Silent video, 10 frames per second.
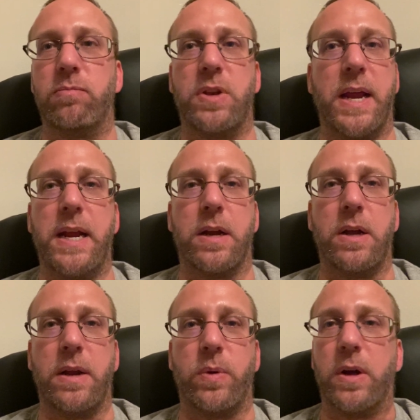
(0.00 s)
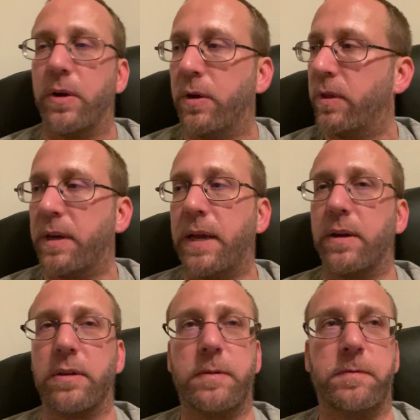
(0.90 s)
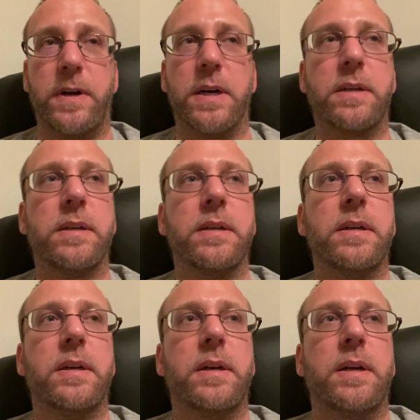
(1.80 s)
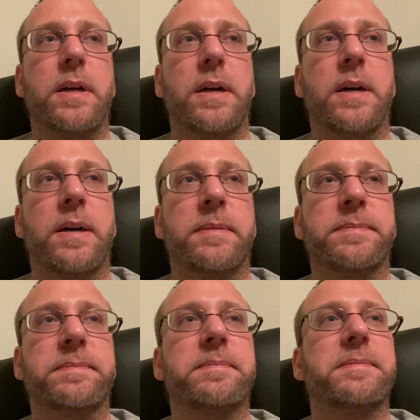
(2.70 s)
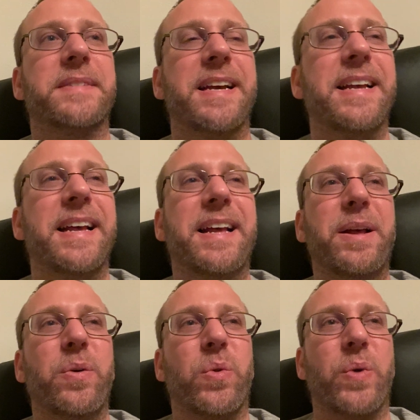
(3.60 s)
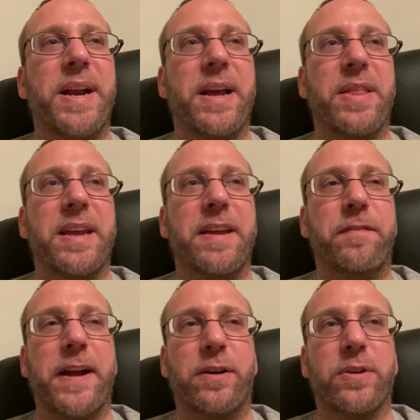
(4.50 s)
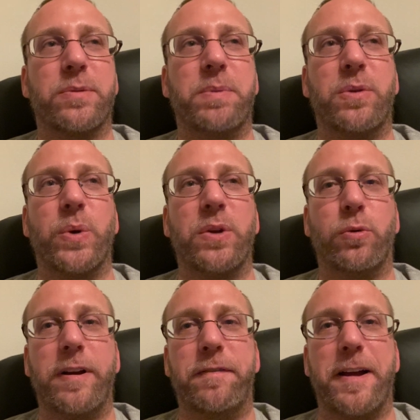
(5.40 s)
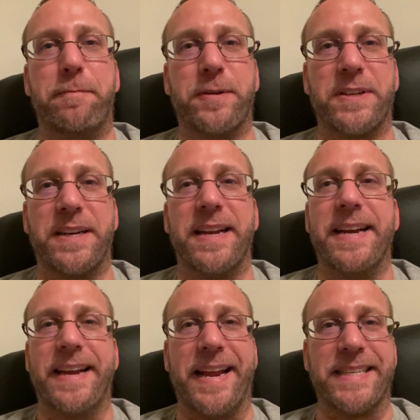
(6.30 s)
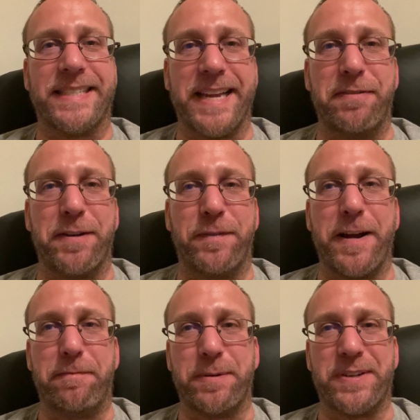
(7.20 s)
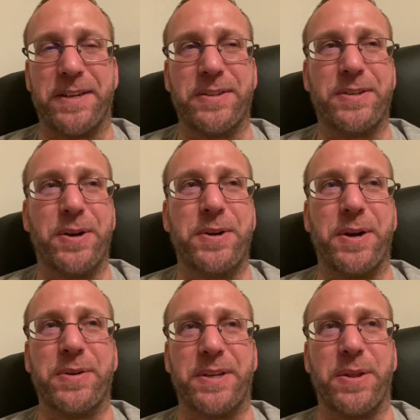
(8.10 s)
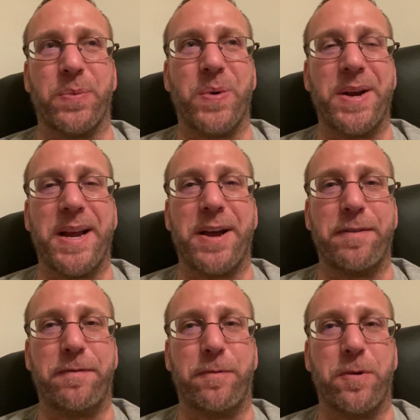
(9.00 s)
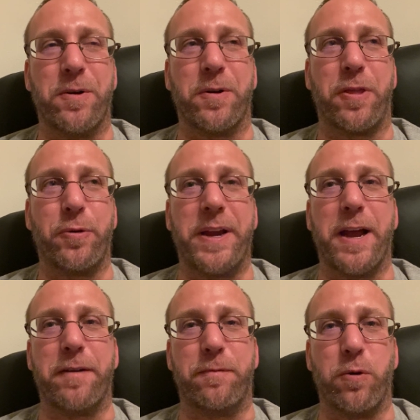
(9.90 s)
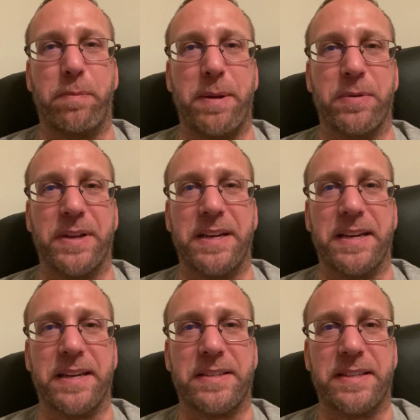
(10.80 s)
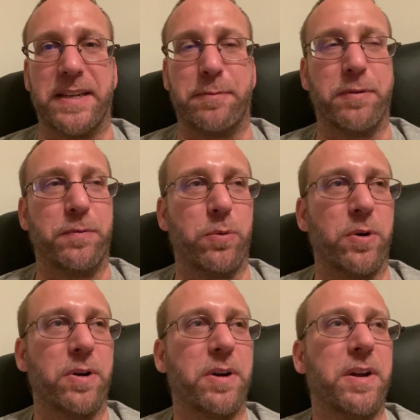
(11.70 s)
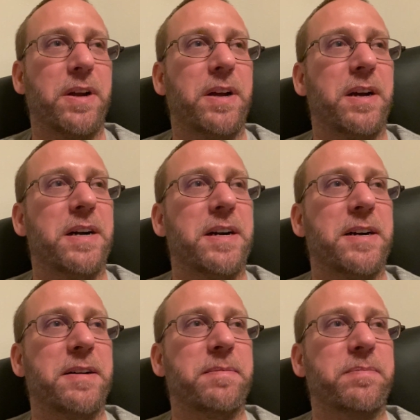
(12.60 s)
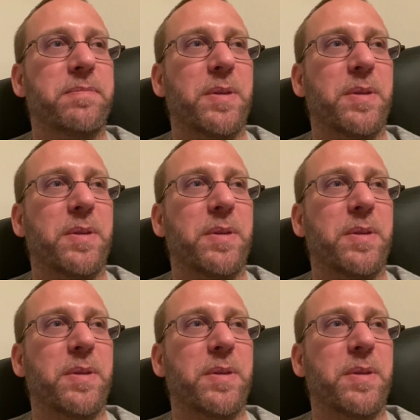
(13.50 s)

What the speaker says: data, and we all know the data is fucked. Right now, the HIT factor is between 25% and 75%. So, it's either 1 out of 4 or 3 out of 4 people need to get sick before herd